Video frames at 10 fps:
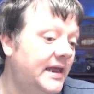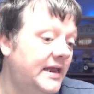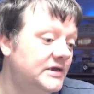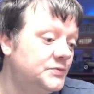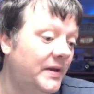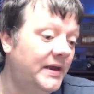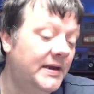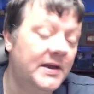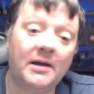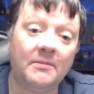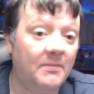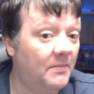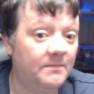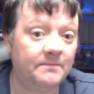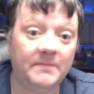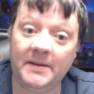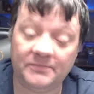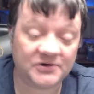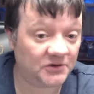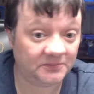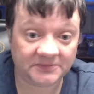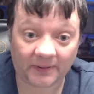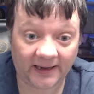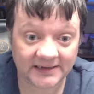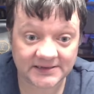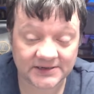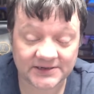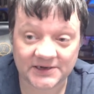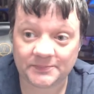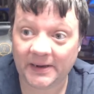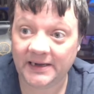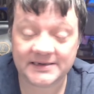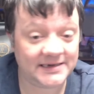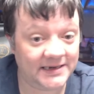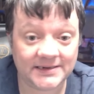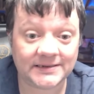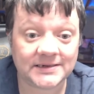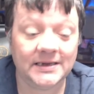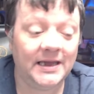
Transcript: It's been in some places it's been tears,